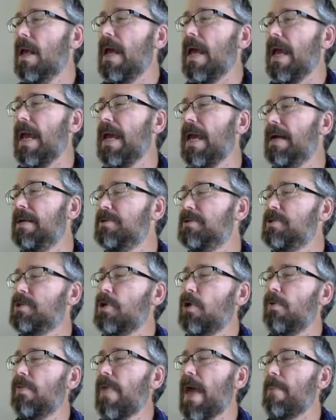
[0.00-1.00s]
And
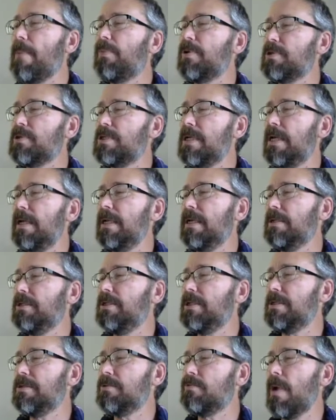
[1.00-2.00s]
so that percentage
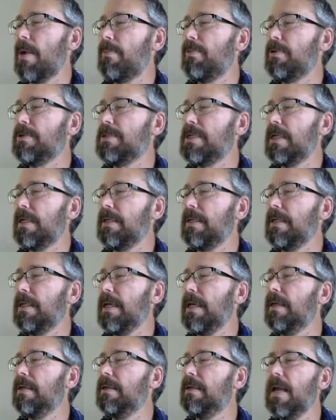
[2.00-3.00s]
is represented
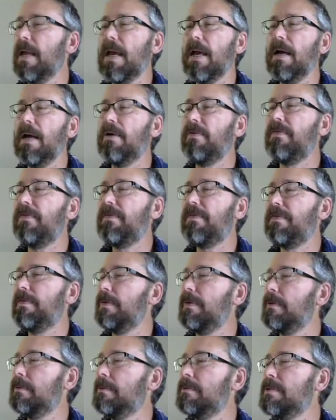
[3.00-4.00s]
in
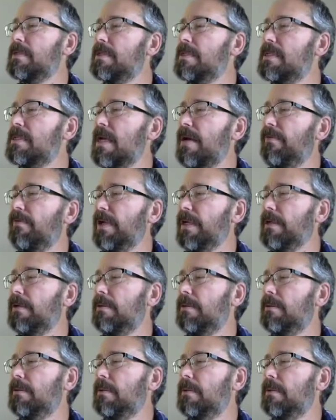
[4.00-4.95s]
F7.